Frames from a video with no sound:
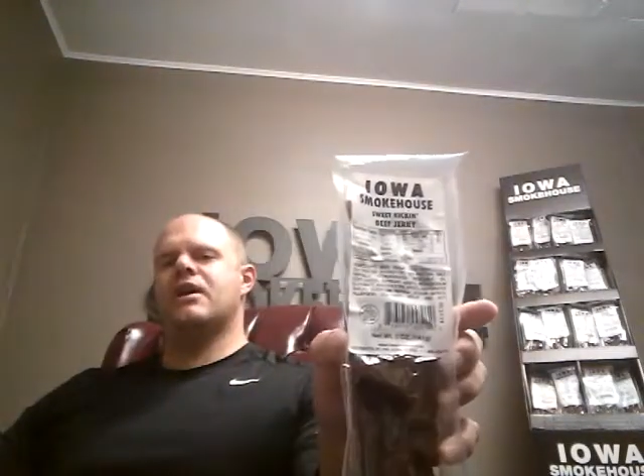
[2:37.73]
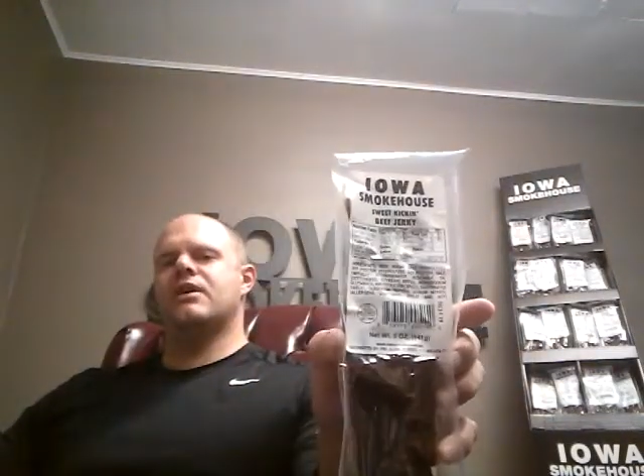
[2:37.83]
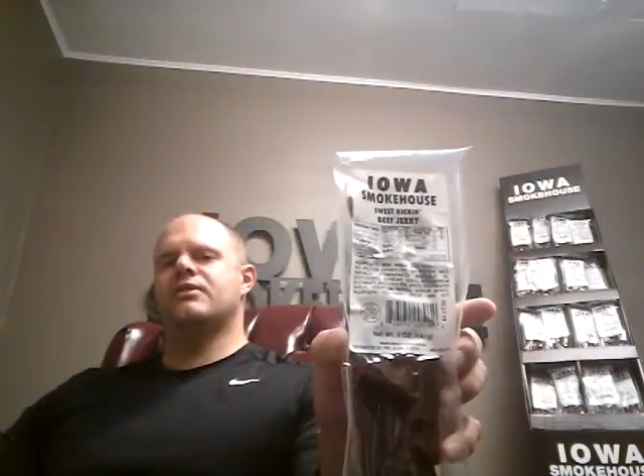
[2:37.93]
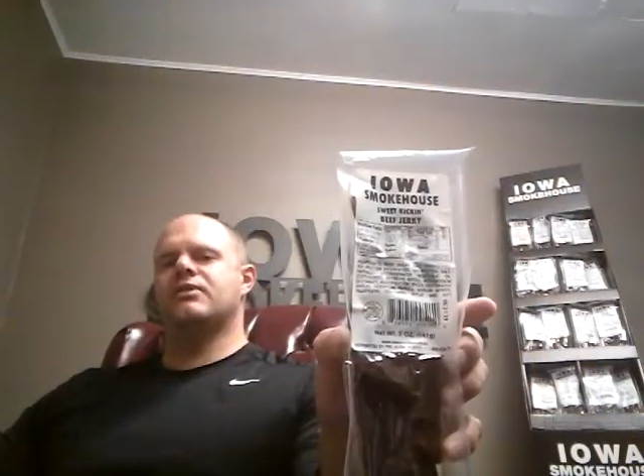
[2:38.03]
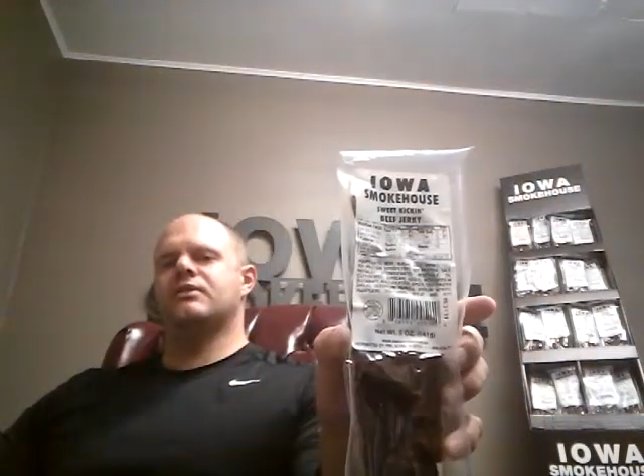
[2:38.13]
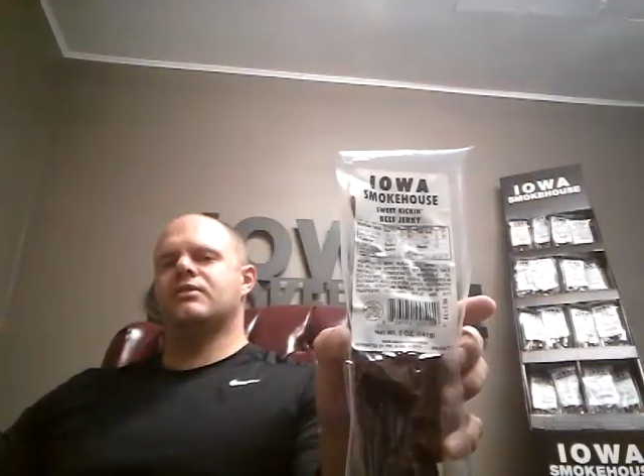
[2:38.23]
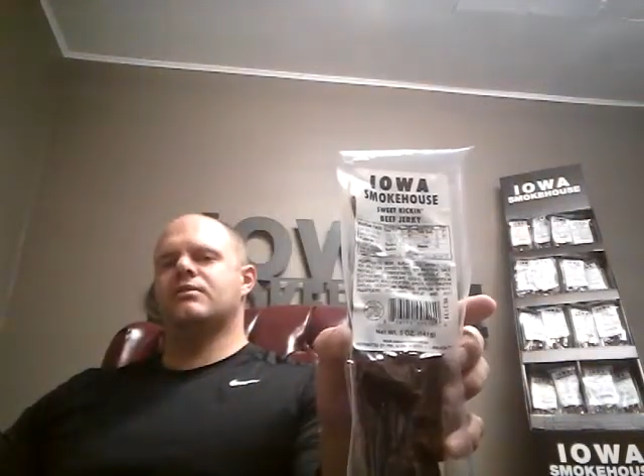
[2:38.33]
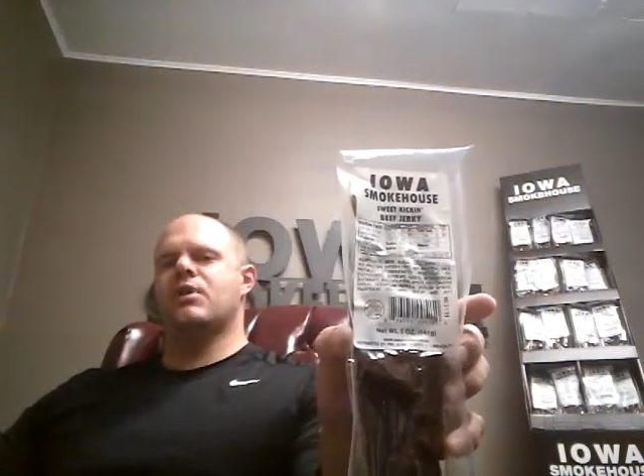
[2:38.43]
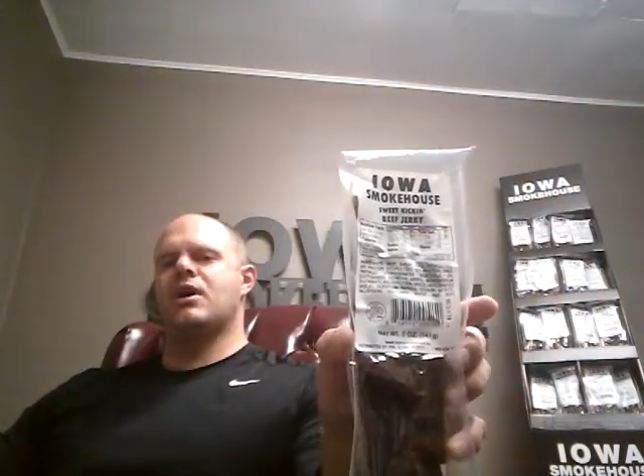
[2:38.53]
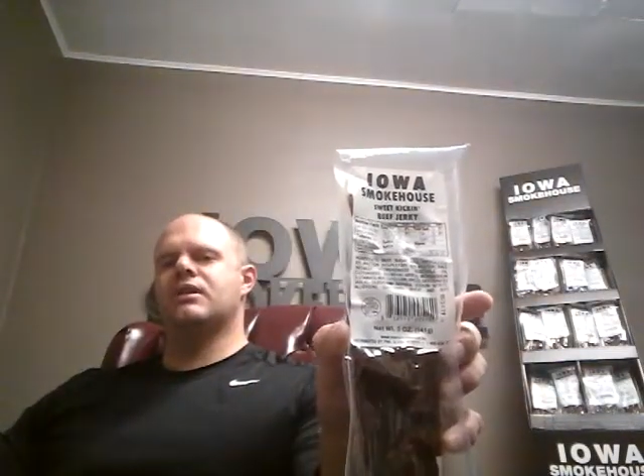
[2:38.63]
ounce
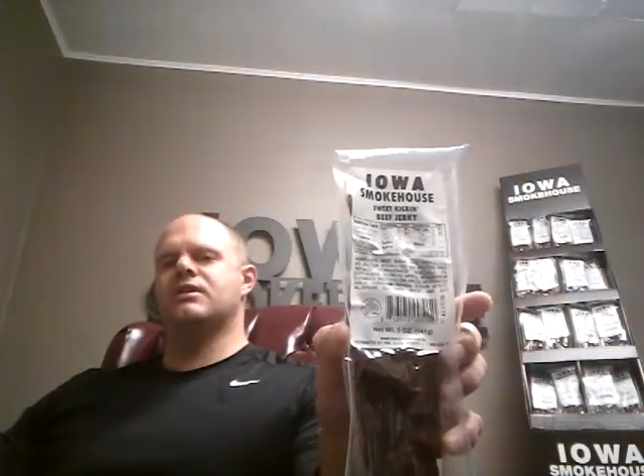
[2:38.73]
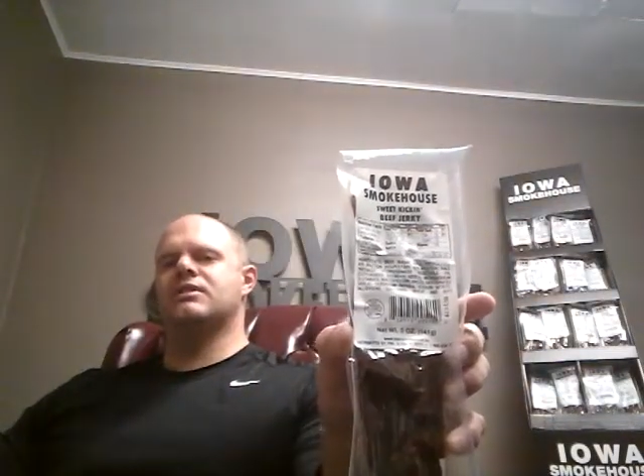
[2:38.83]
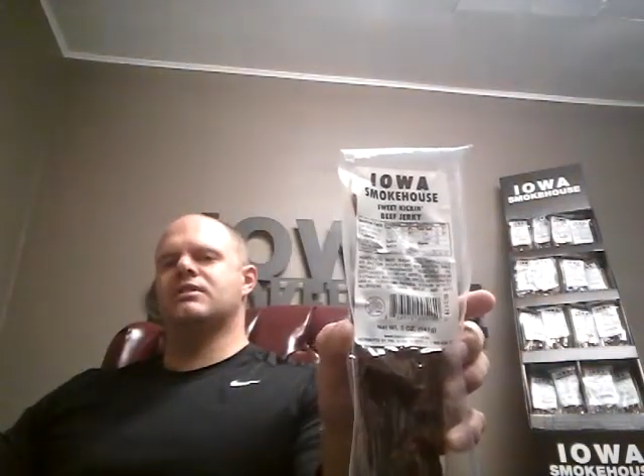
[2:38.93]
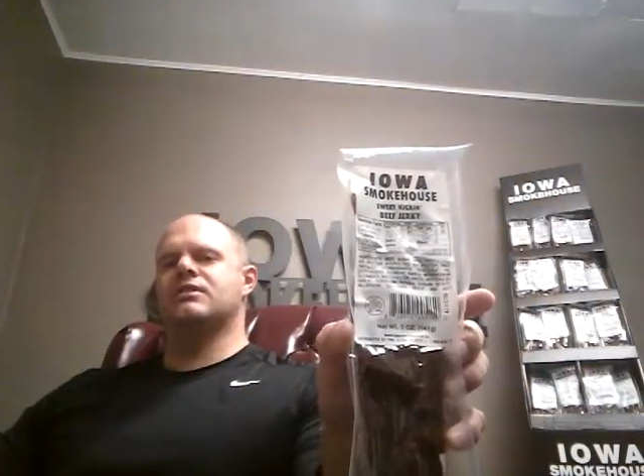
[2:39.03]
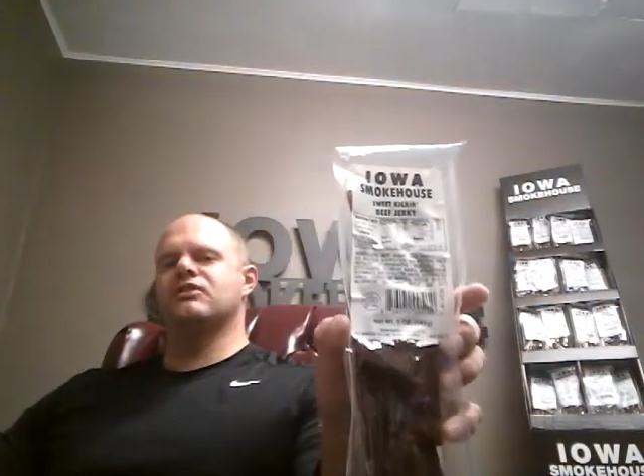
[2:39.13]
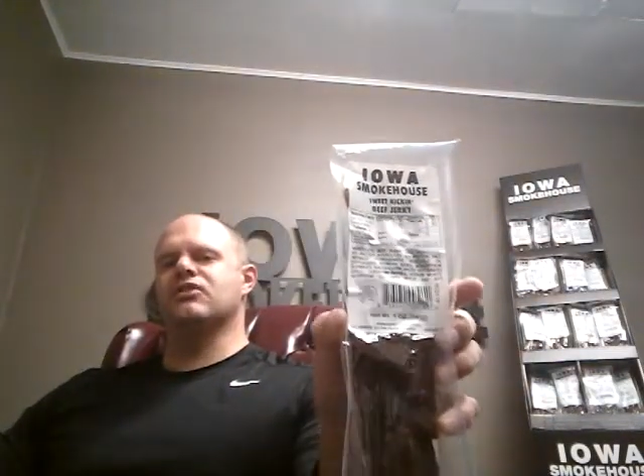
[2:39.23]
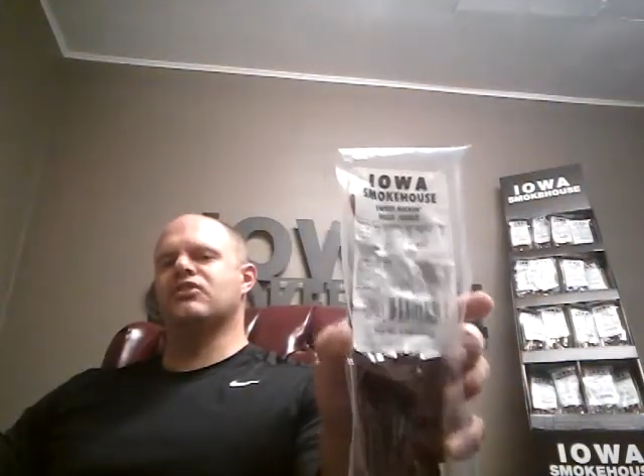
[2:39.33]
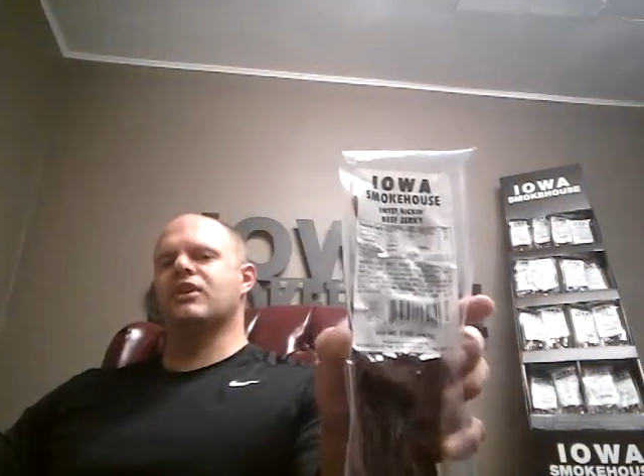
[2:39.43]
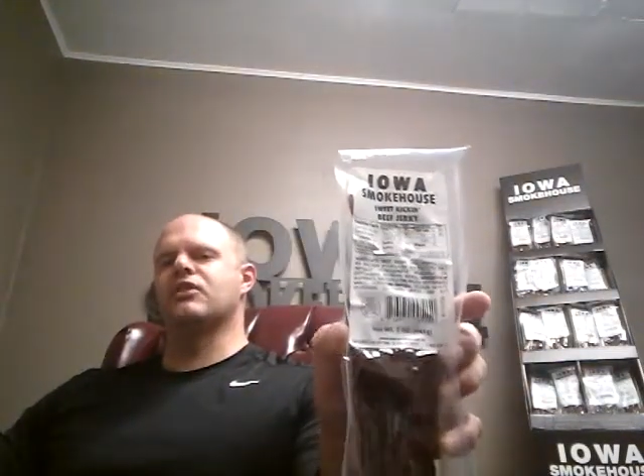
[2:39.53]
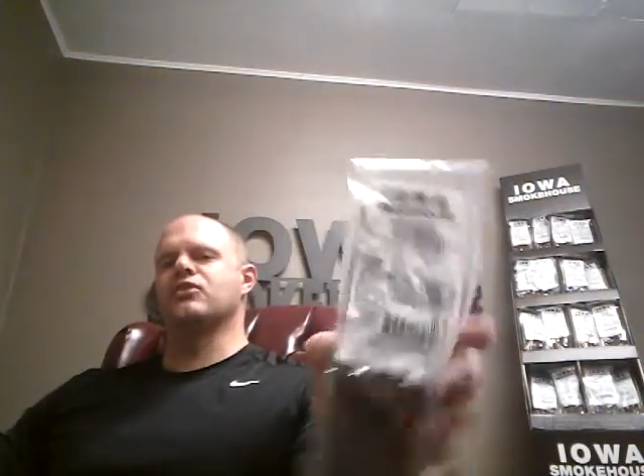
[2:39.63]
package. It's a
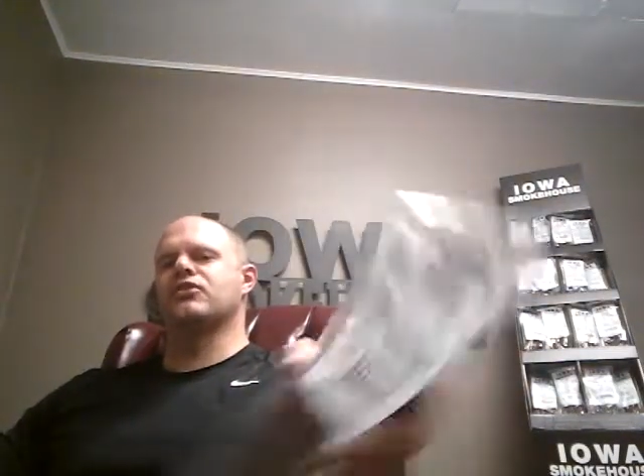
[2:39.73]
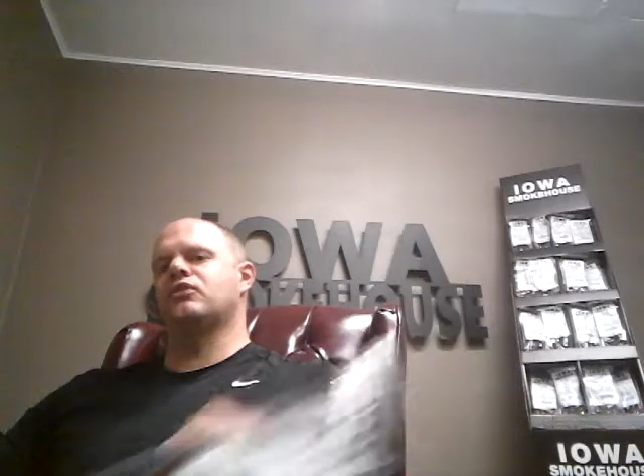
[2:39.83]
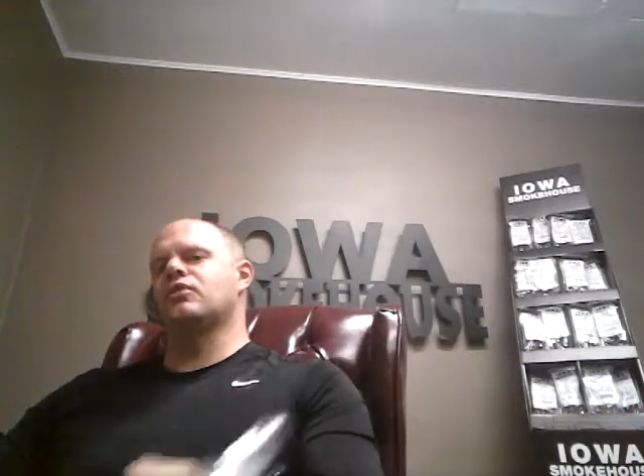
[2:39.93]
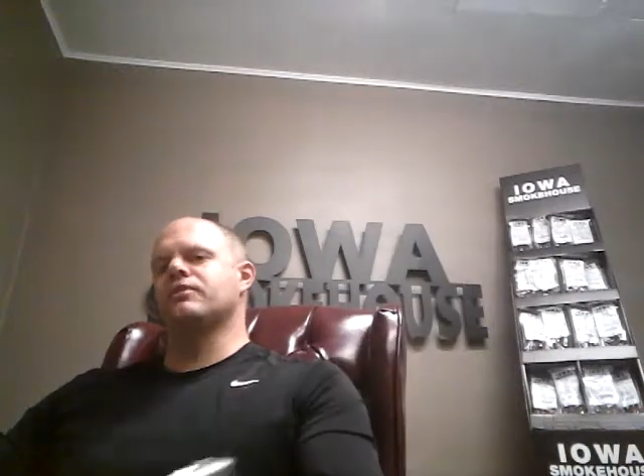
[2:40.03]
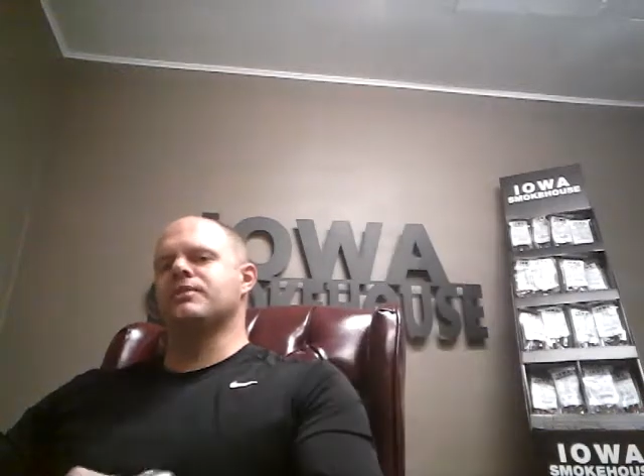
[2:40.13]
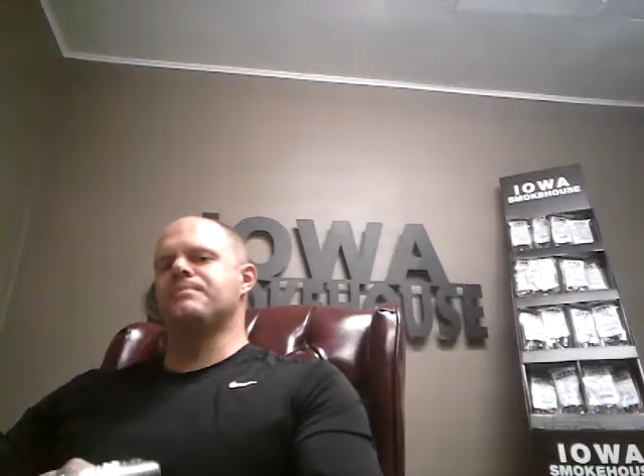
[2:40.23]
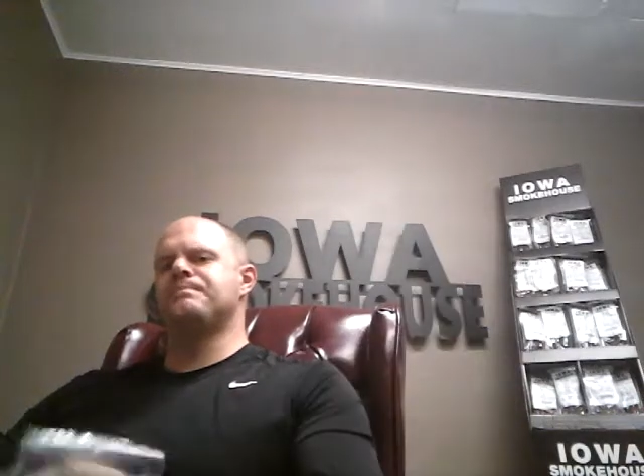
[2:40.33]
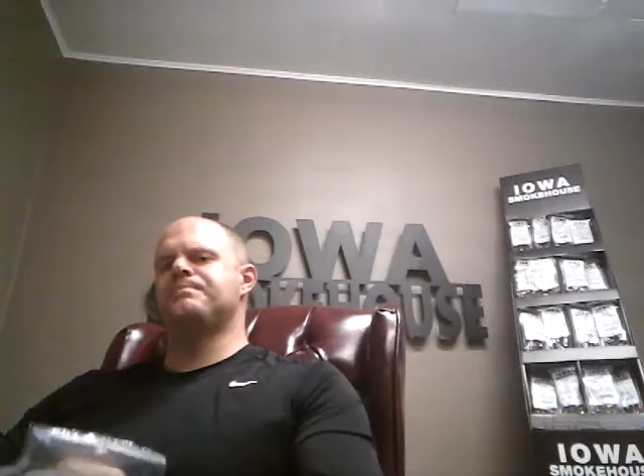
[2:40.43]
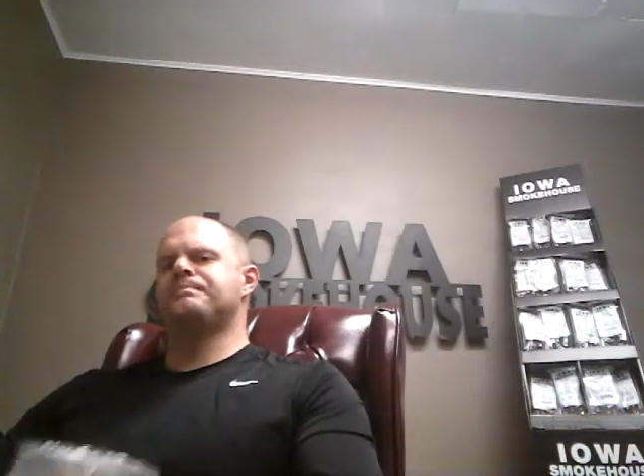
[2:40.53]
single serving.